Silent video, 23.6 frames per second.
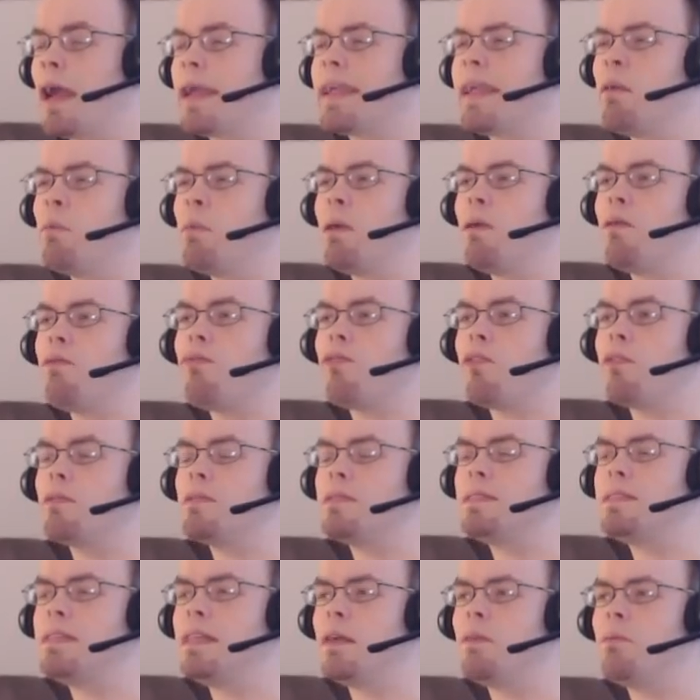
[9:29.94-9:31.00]
can't remember if it
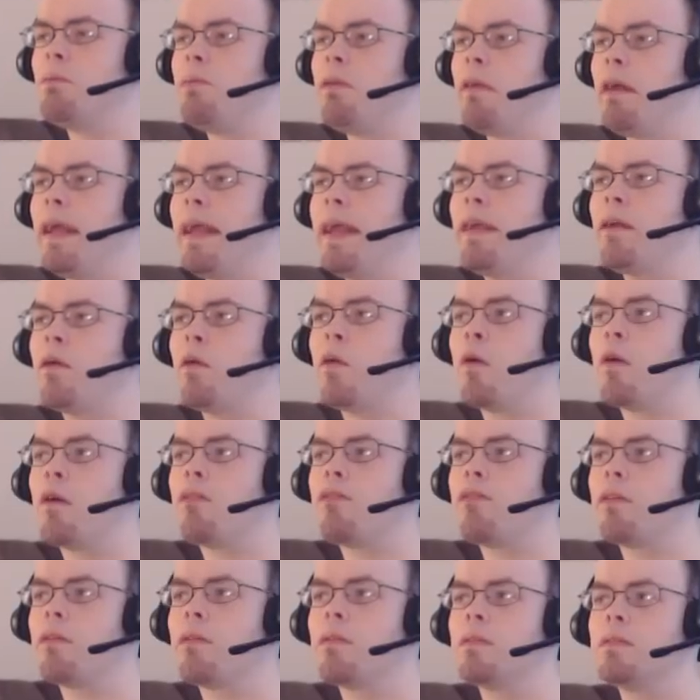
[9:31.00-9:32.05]
was Tim Drake or
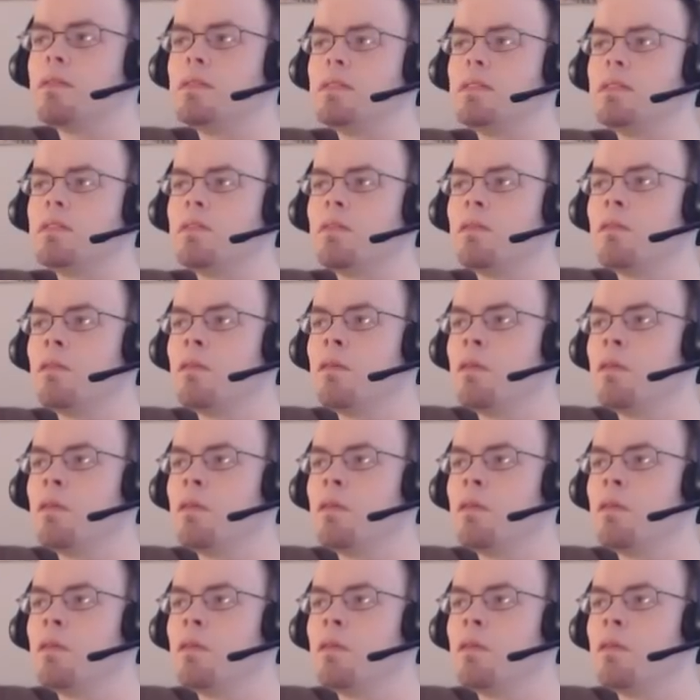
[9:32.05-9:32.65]
if it was,